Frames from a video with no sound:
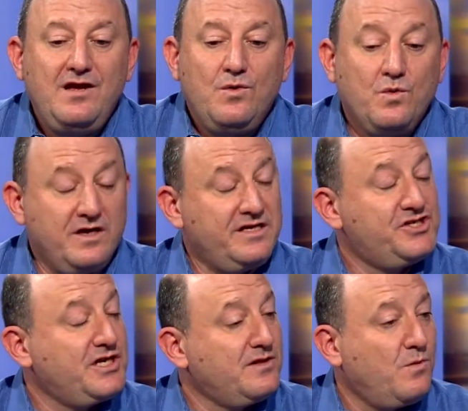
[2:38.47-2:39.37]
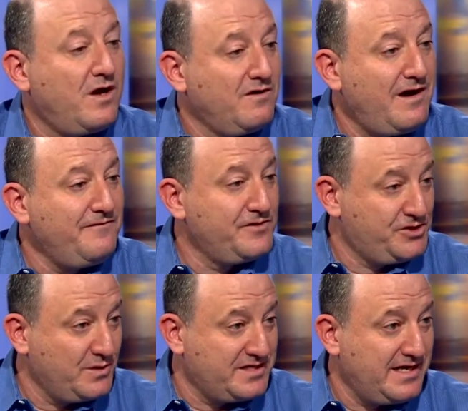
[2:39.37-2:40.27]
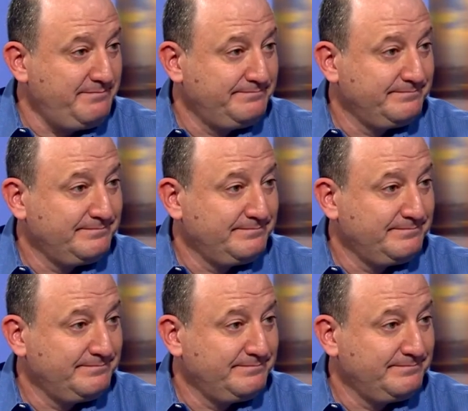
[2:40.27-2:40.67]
We're going to shut the water off for a short time.